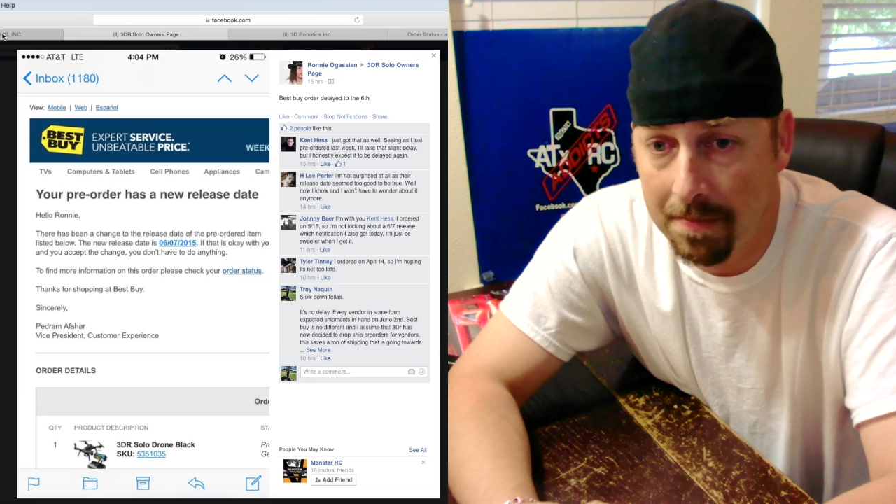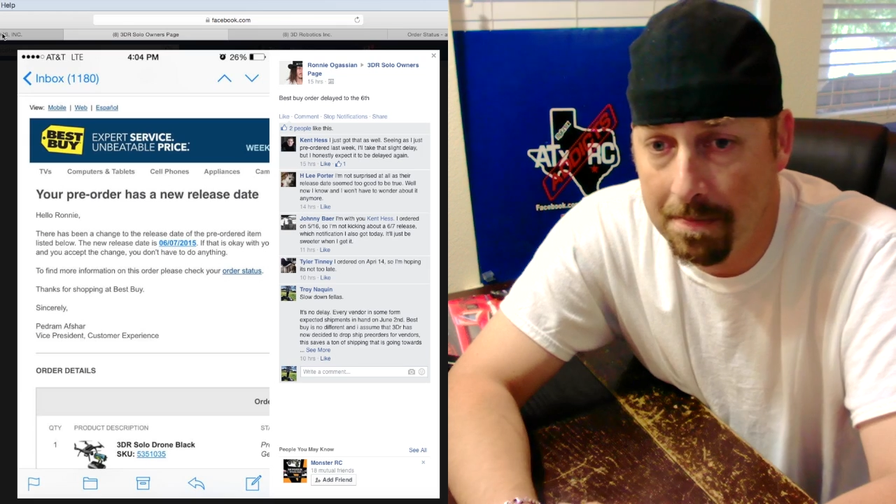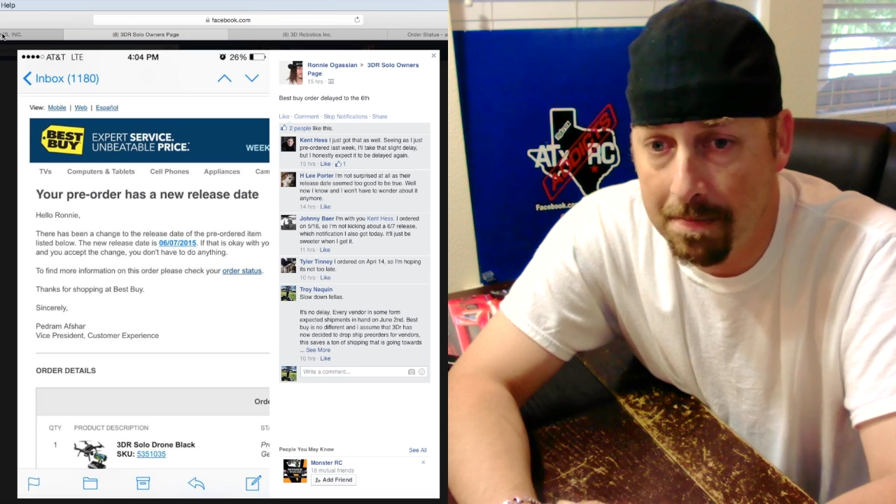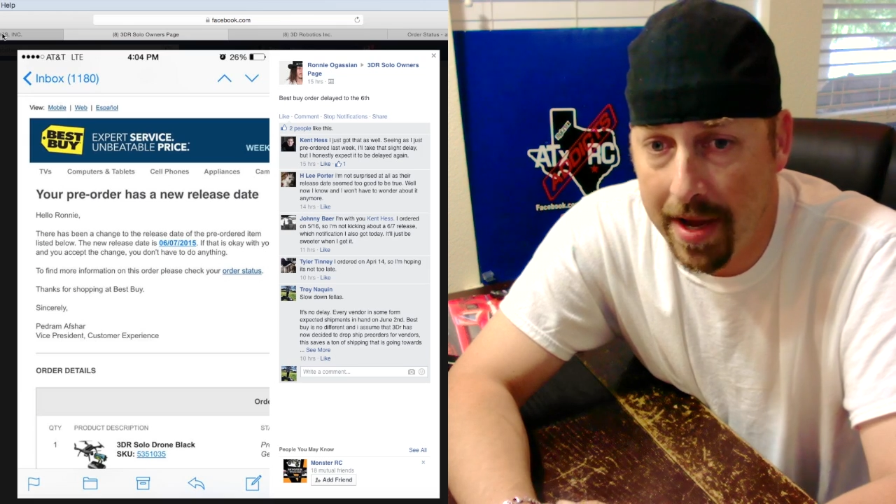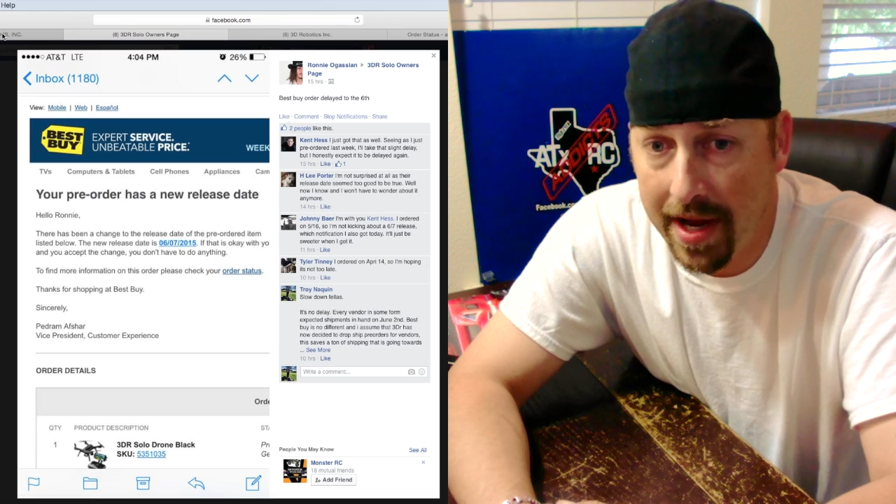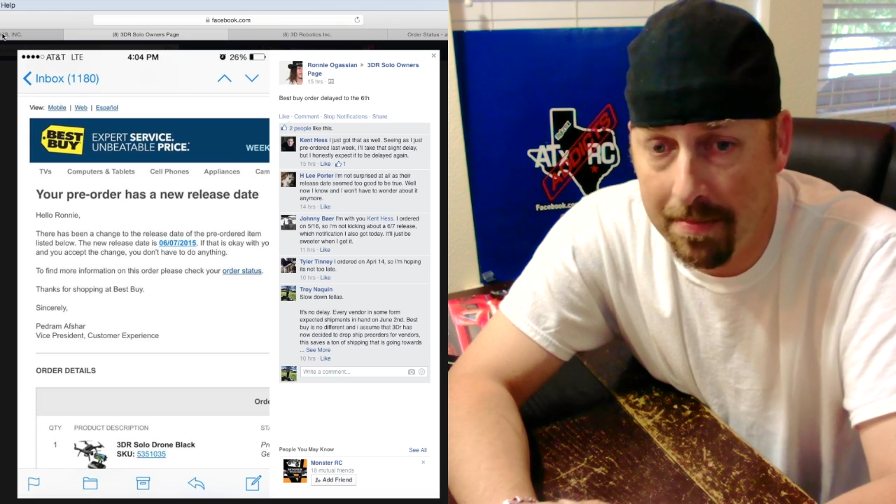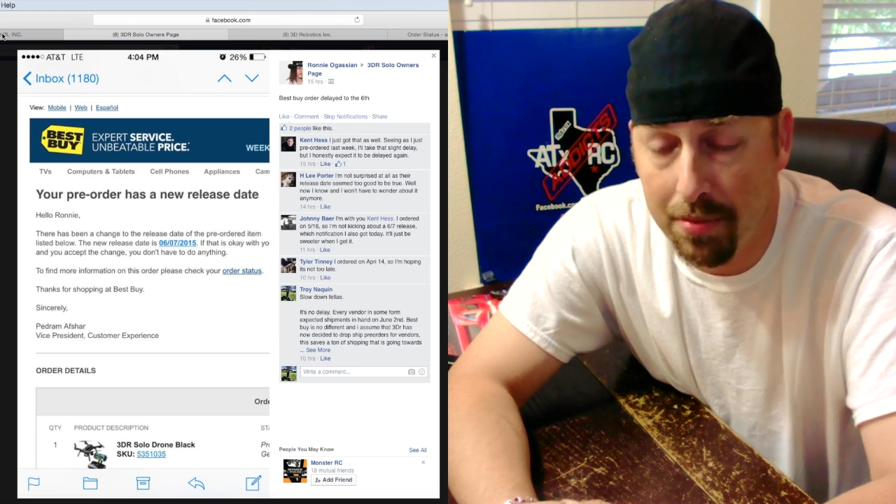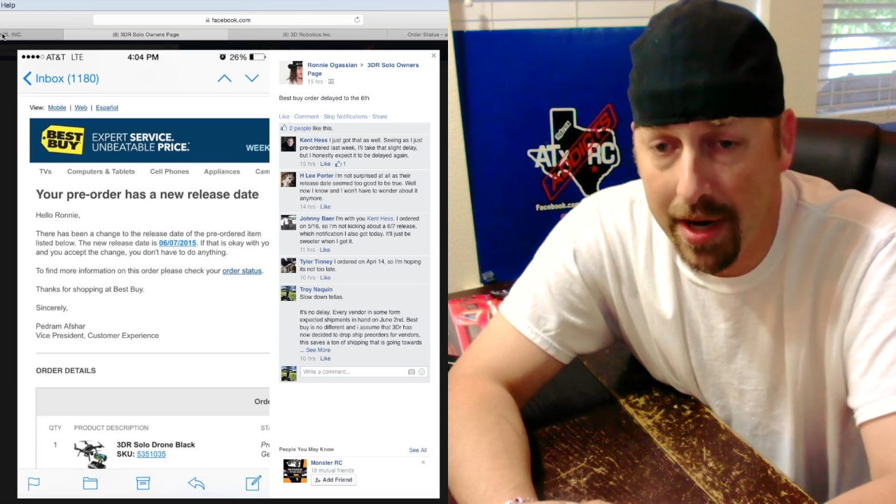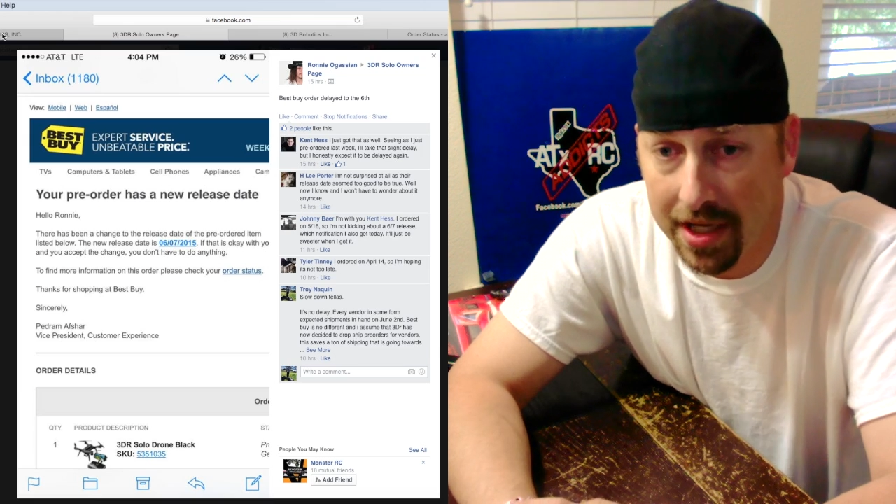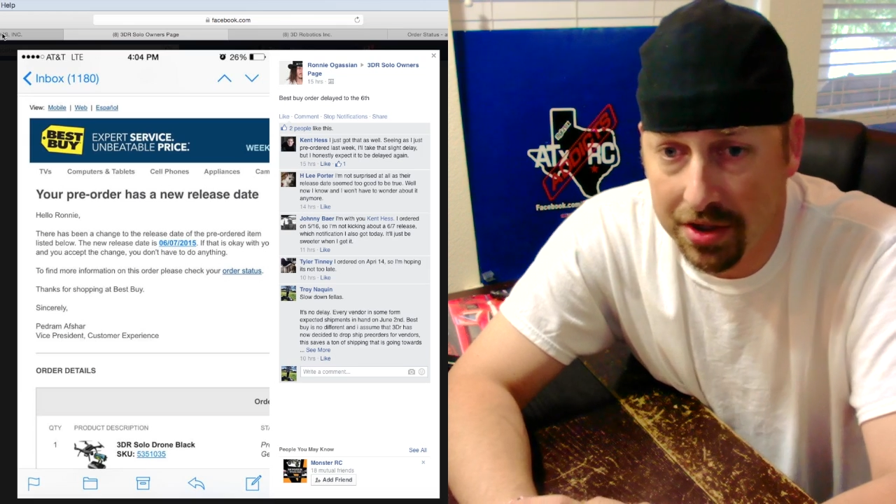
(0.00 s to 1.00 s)
main
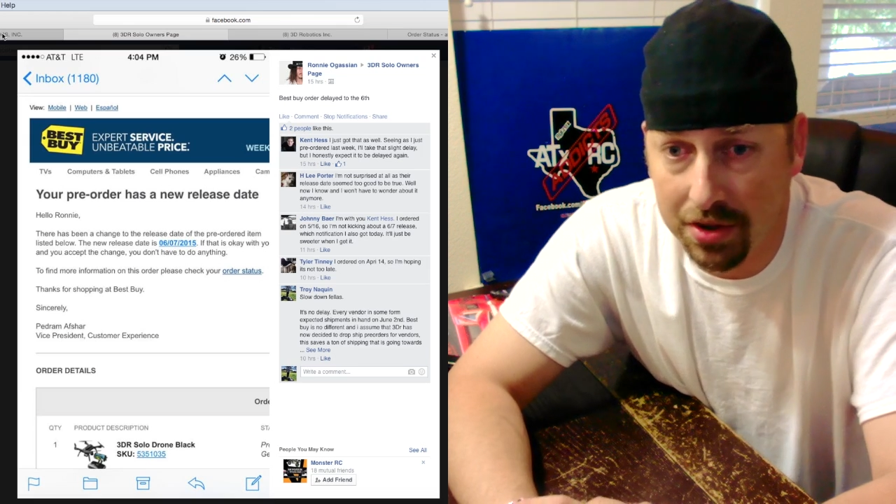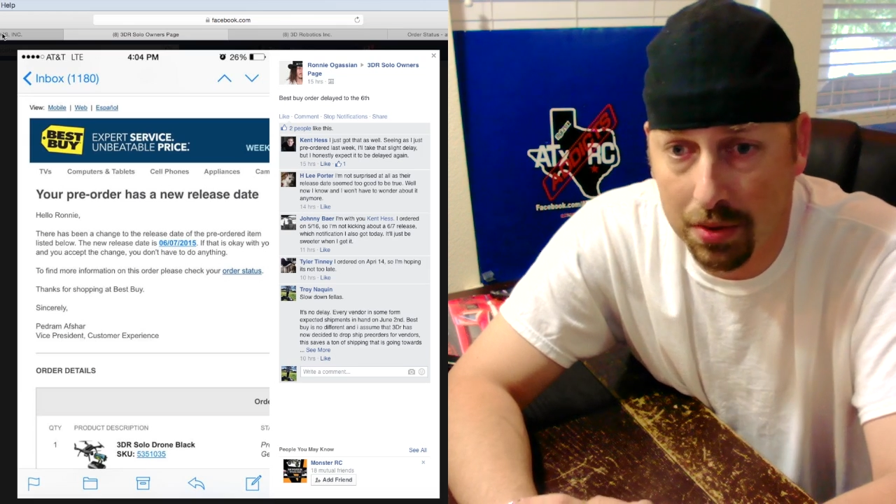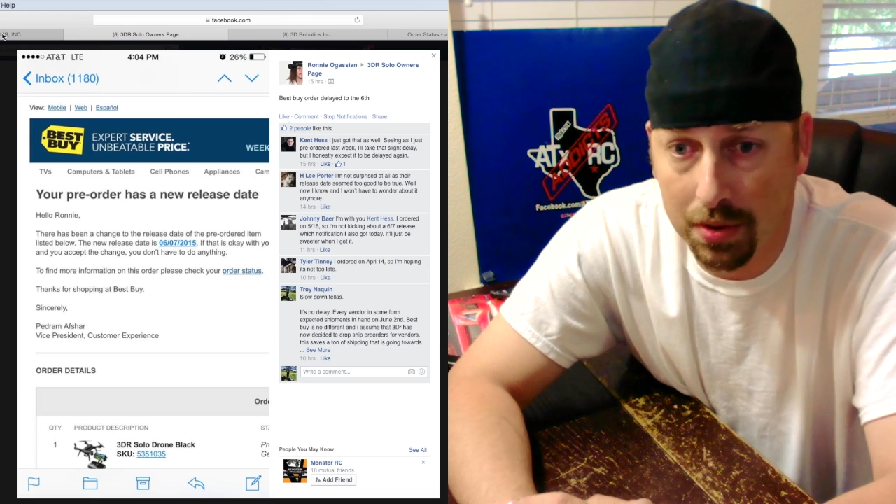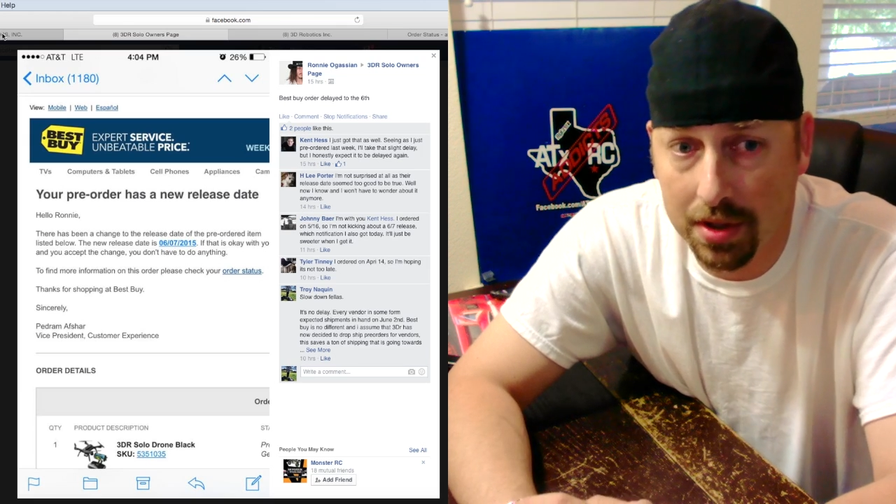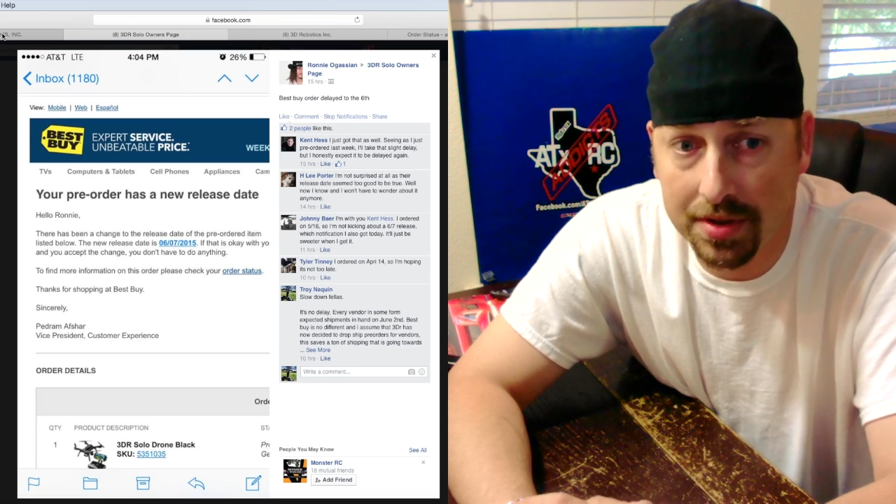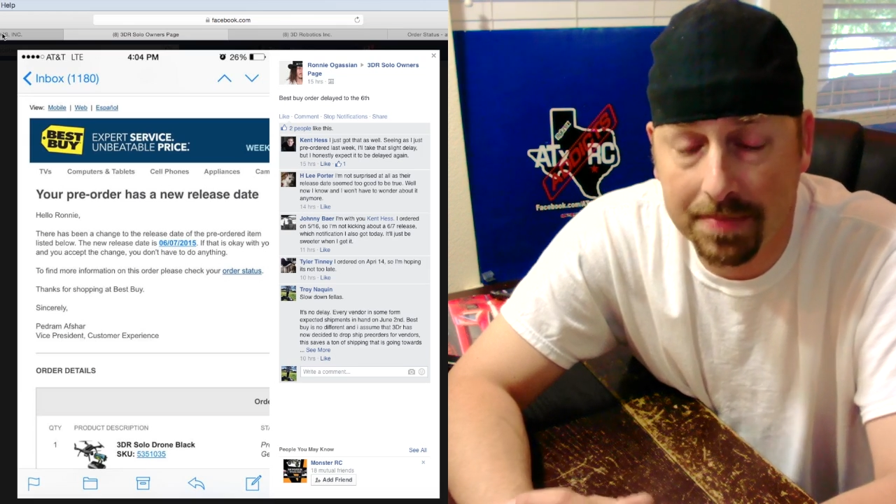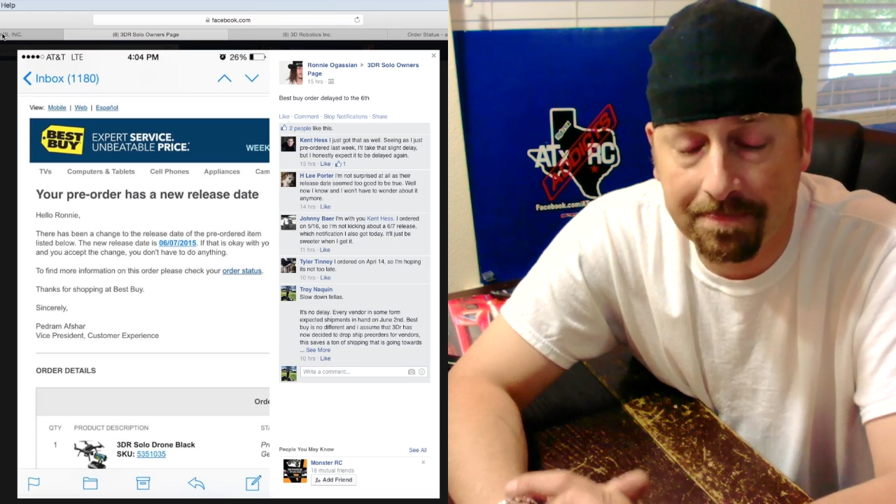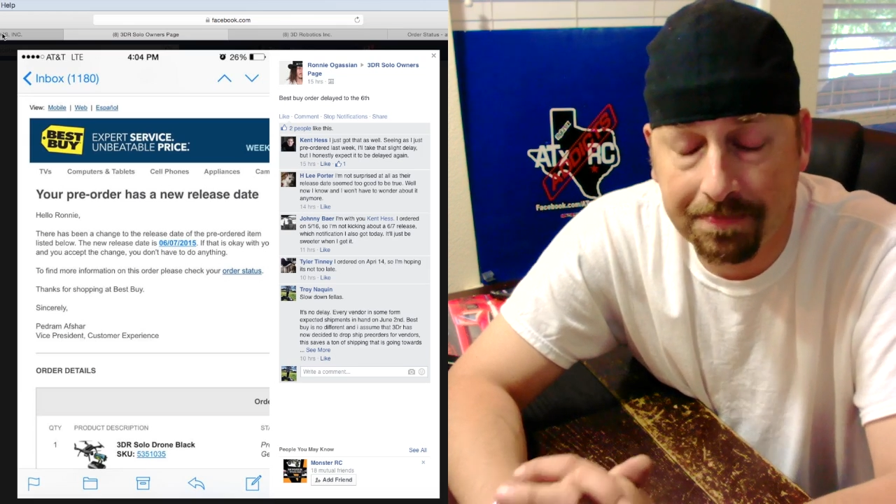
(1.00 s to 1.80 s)
branch stores